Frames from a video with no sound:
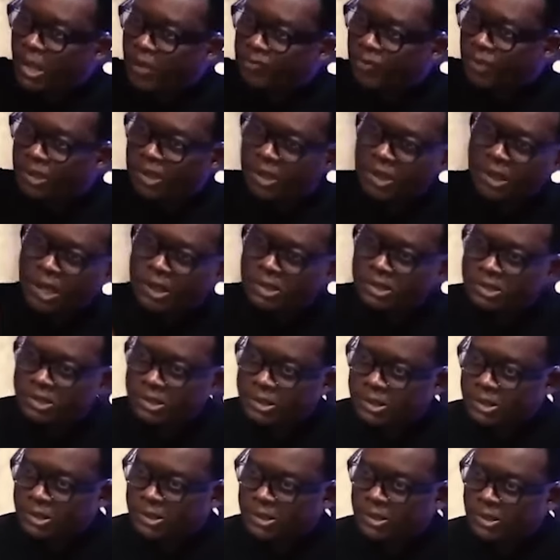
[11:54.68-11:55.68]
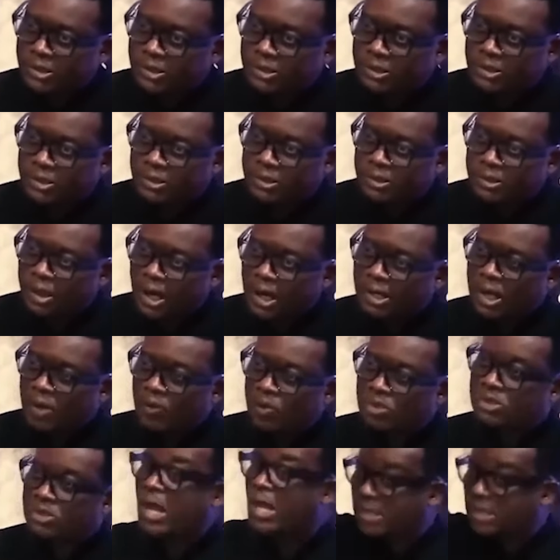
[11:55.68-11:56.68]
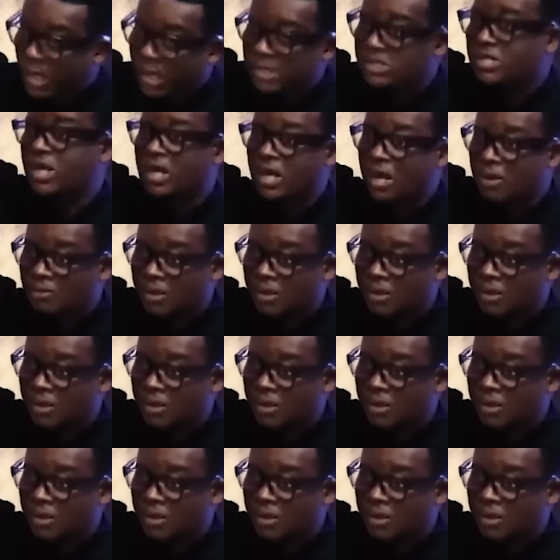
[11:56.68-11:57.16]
in the night. And then we start 8 a.m.